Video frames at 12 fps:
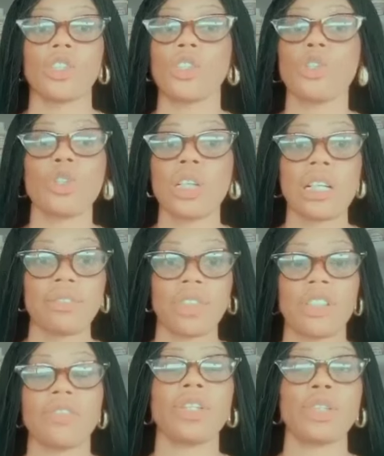You don't have to,
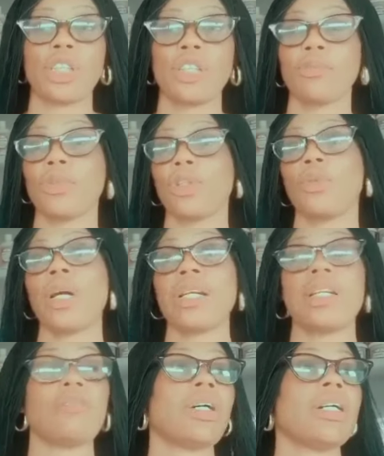if for example your
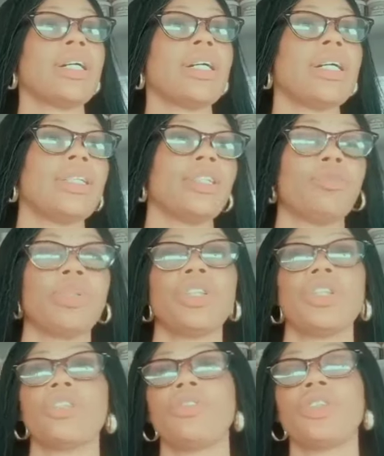whitening powder has a
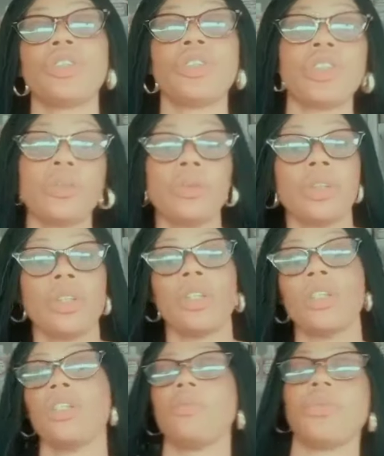pH of
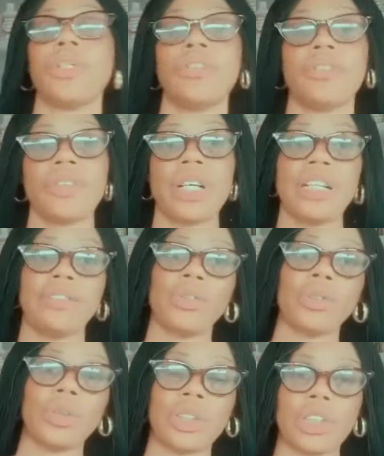3.5
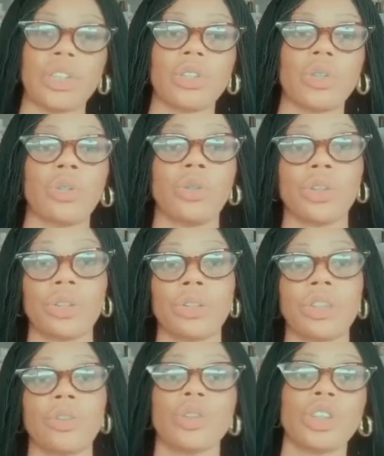to 6 or
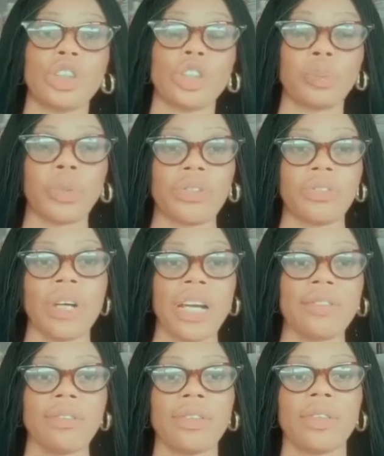3 to
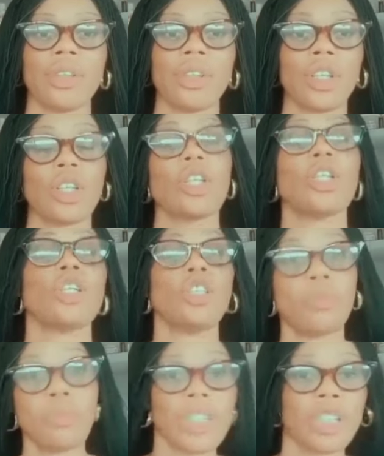6.5,
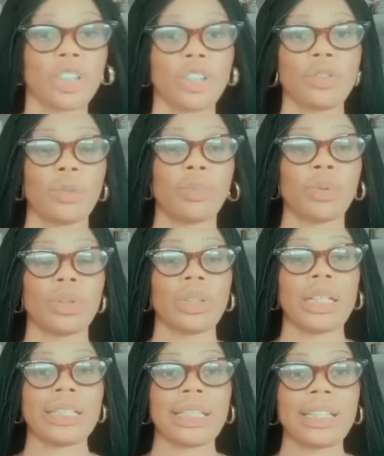the pH of your product
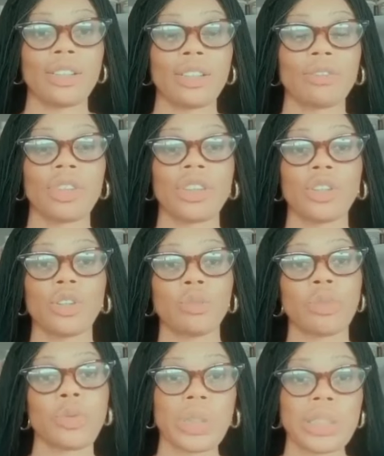at the end of the day should
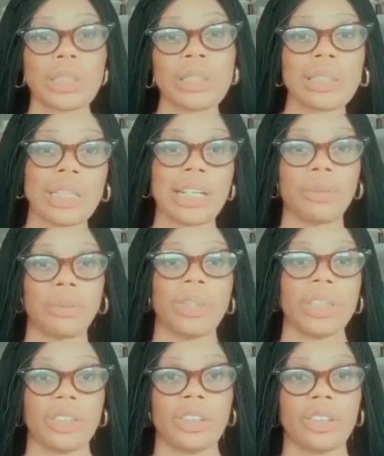be within that
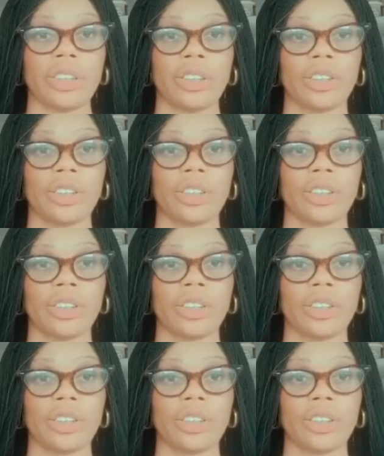range.